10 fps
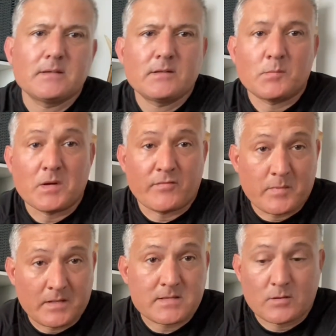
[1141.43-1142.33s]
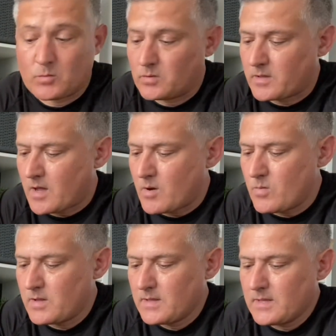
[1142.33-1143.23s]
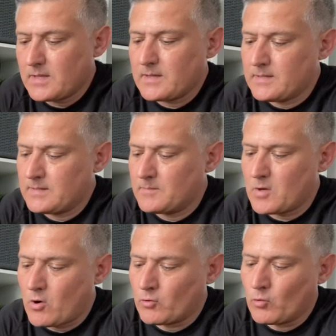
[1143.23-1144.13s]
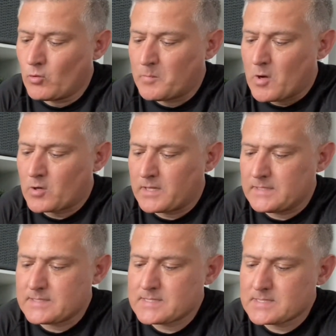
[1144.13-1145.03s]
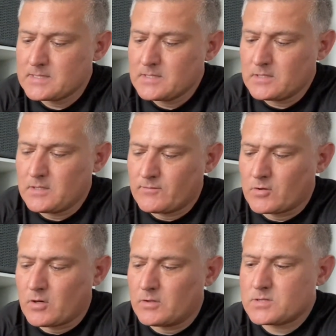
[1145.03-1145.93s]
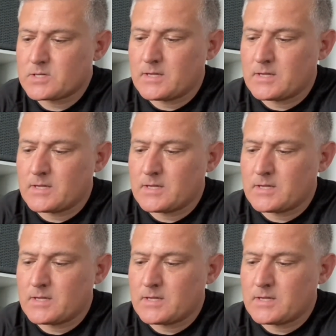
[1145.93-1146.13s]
the breathability will go. On all the pockets, you've got